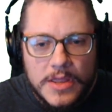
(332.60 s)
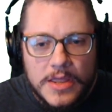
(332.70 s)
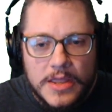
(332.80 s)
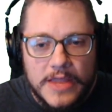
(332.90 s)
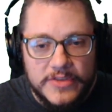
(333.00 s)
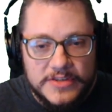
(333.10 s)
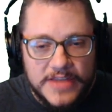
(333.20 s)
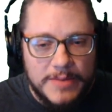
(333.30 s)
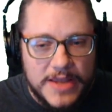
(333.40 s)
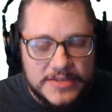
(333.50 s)
If the
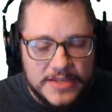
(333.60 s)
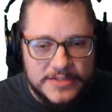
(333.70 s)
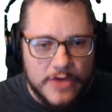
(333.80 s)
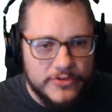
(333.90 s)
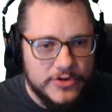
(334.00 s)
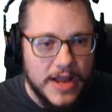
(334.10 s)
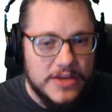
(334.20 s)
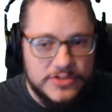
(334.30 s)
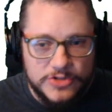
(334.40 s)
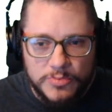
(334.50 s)
database itself
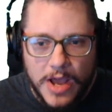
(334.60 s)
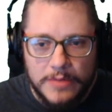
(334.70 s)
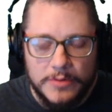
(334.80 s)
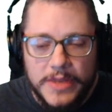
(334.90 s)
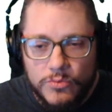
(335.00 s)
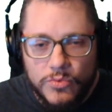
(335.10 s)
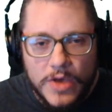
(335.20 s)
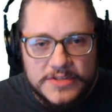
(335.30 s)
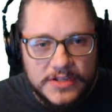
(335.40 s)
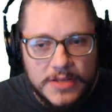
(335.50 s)
crashed, no problem. It
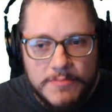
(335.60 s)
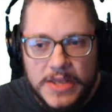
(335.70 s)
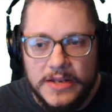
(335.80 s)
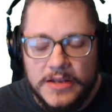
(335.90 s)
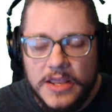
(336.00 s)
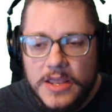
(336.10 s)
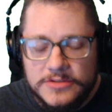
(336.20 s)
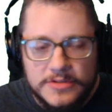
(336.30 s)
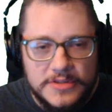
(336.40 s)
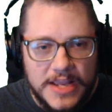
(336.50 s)
wasn't committed.
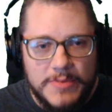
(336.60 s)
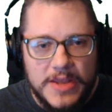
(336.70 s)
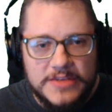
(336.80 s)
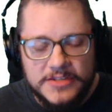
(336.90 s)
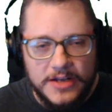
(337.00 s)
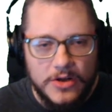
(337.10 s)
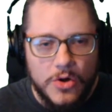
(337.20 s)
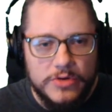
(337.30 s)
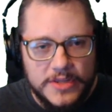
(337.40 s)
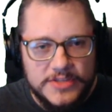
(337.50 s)
So the database is kind of
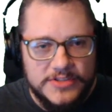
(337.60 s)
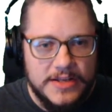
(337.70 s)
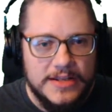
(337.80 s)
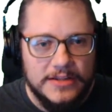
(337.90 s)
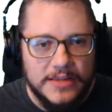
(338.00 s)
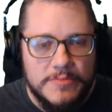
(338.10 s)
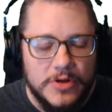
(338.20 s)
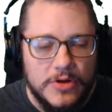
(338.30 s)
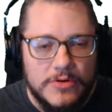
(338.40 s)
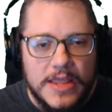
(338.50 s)
holding this data in
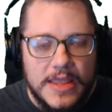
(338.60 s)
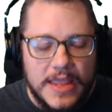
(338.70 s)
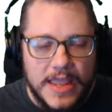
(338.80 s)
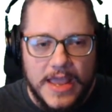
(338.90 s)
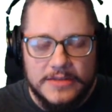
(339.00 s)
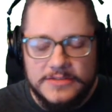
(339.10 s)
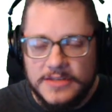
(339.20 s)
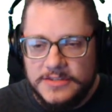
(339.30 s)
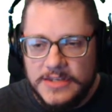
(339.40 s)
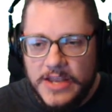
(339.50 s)
limbo, and
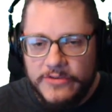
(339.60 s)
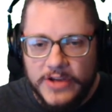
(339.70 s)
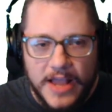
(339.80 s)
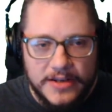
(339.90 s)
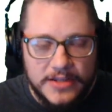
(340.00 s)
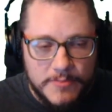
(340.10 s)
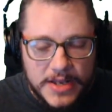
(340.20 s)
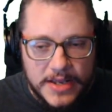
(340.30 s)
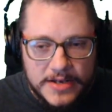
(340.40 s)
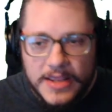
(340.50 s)
since it never got
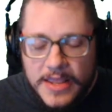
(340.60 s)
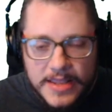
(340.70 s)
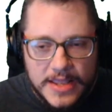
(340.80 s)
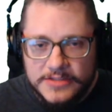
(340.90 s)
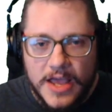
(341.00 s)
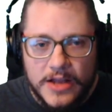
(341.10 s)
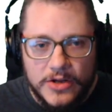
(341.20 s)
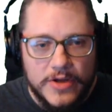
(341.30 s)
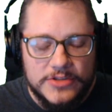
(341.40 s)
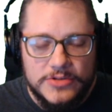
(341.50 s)
committed, it's not
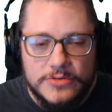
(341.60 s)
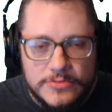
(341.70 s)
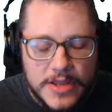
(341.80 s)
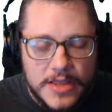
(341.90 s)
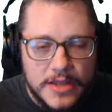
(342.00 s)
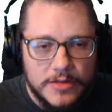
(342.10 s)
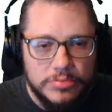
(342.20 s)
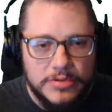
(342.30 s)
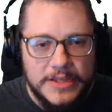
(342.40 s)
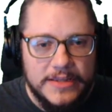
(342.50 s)
going to
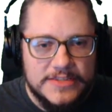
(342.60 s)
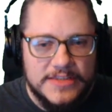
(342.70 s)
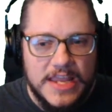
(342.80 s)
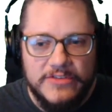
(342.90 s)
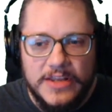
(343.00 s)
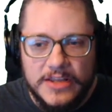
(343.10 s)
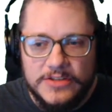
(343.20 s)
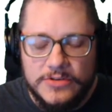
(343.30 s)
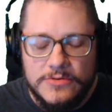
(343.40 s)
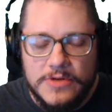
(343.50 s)
completely save it
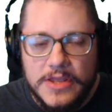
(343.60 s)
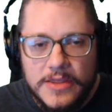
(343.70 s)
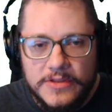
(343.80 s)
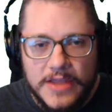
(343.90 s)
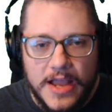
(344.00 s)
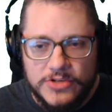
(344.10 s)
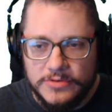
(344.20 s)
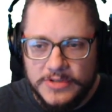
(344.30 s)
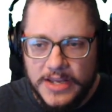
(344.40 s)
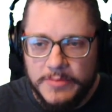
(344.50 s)
into the
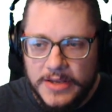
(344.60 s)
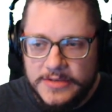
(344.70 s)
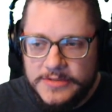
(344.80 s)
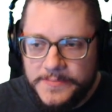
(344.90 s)
actual database.